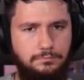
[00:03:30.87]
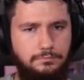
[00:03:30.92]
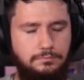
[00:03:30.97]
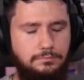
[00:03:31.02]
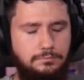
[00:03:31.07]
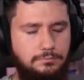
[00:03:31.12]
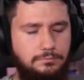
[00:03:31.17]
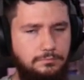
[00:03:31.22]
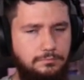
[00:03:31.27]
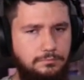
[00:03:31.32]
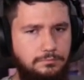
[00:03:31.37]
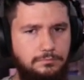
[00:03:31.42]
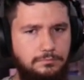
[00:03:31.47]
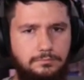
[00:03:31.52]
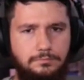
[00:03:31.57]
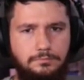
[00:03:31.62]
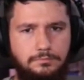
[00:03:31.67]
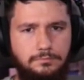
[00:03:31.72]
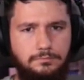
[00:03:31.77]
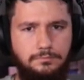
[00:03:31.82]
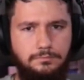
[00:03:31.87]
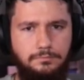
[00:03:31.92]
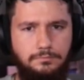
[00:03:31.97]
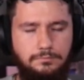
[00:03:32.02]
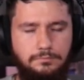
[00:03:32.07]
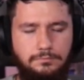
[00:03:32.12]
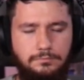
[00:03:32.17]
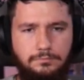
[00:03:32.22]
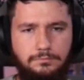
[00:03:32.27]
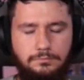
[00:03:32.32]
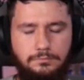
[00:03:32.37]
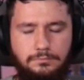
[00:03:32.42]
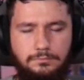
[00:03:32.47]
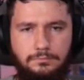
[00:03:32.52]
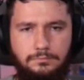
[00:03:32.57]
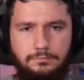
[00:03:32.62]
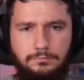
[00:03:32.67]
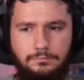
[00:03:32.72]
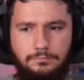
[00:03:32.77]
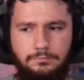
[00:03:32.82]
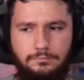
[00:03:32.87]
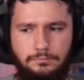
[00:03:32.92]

The person shown says nothing.